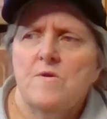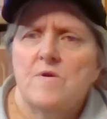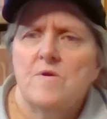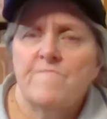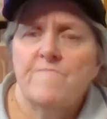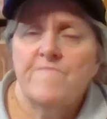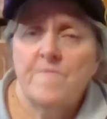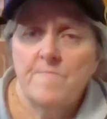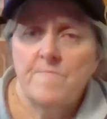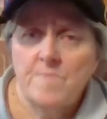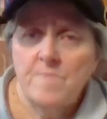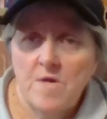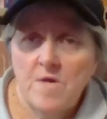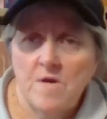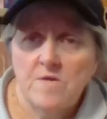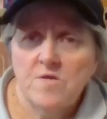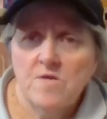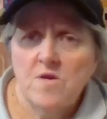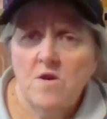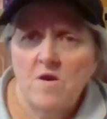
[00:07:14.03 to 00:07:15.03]
from an
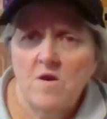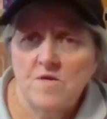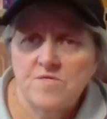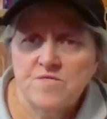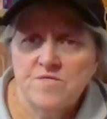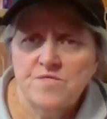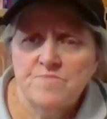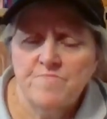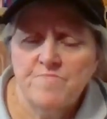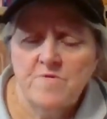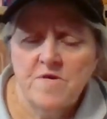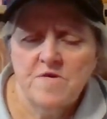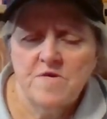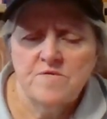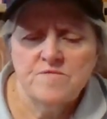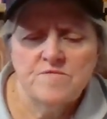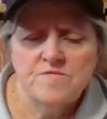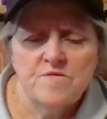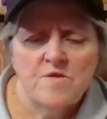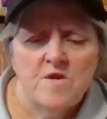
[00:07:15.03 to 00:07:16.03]
unconscious
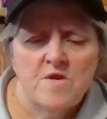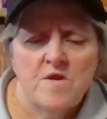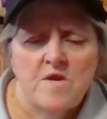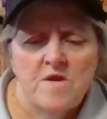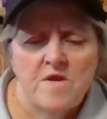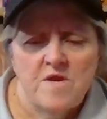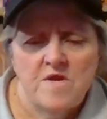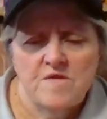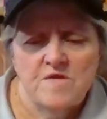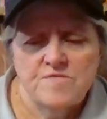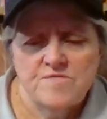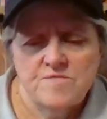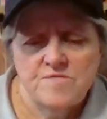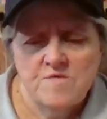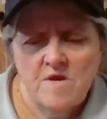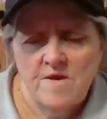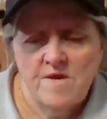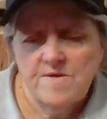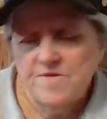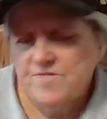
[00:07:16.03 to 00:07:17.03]
place it's
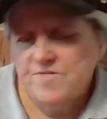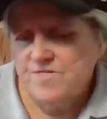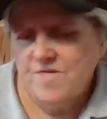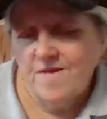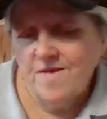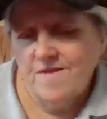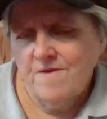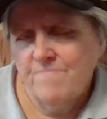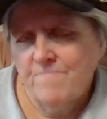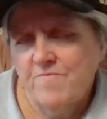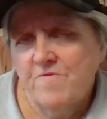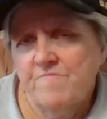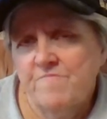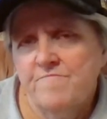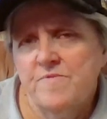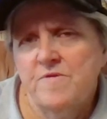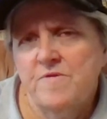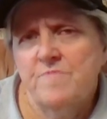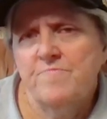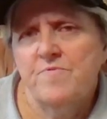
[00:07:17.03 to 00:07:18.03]
not a setup of
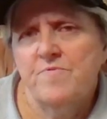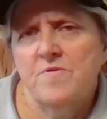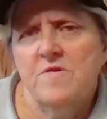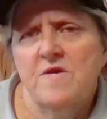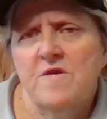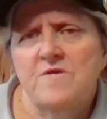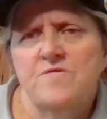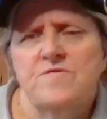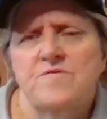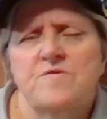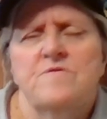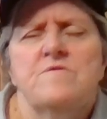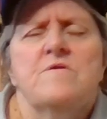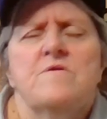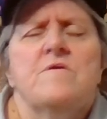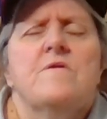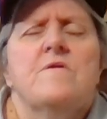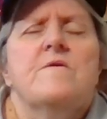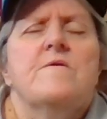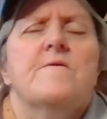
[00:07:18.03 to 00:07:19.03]
manipulation.
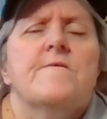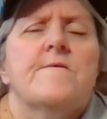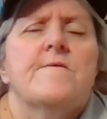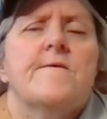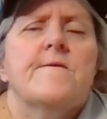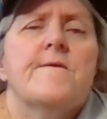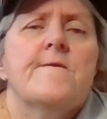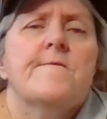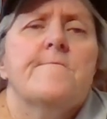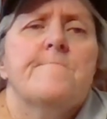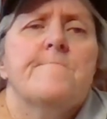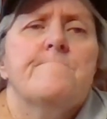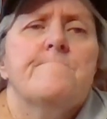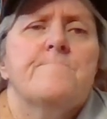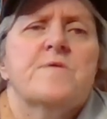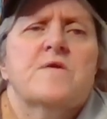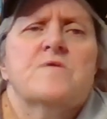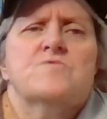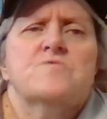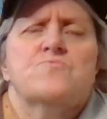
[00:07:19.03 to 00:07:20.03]
Uh,
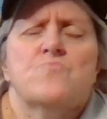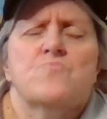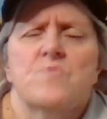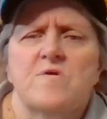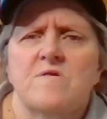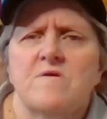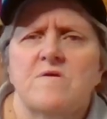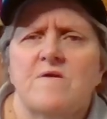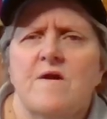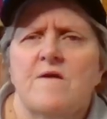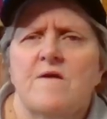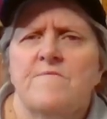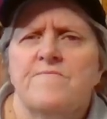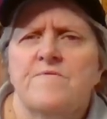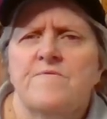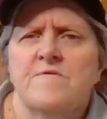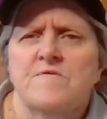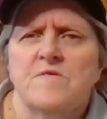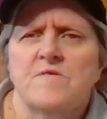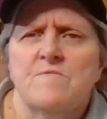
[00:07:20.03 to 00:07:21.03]
because really, I
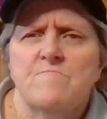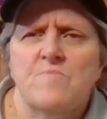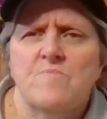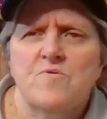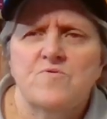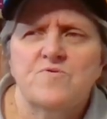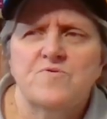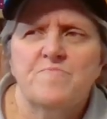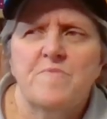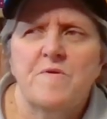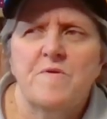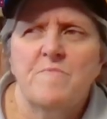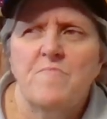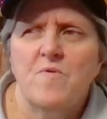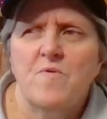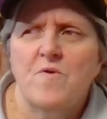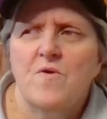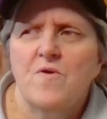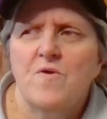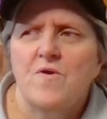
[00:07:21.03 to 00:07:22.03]
think that most
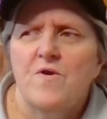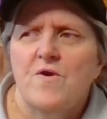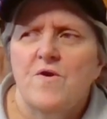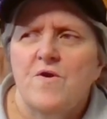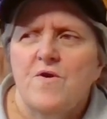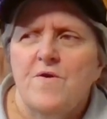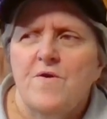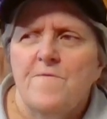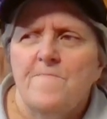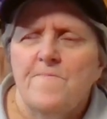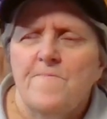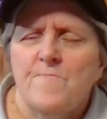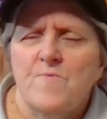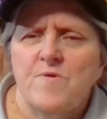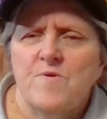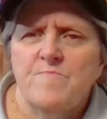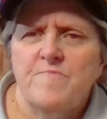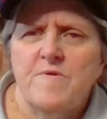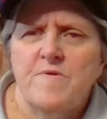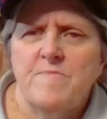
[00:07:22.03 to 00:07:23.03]
people
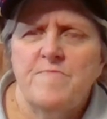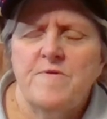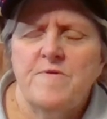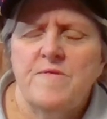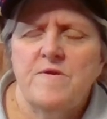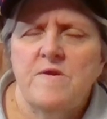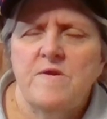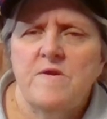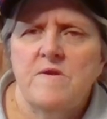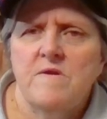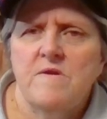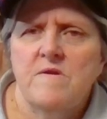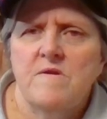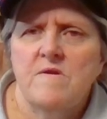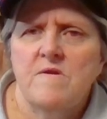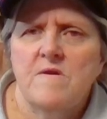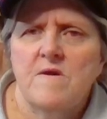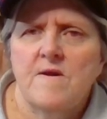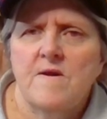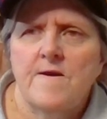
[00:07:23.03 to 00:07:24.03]
with BPD,
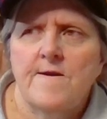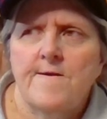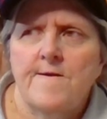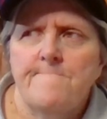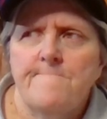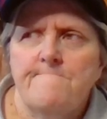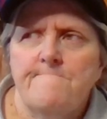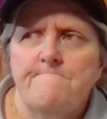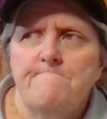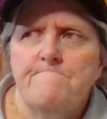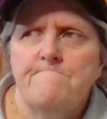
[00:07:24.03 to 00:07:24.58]
um,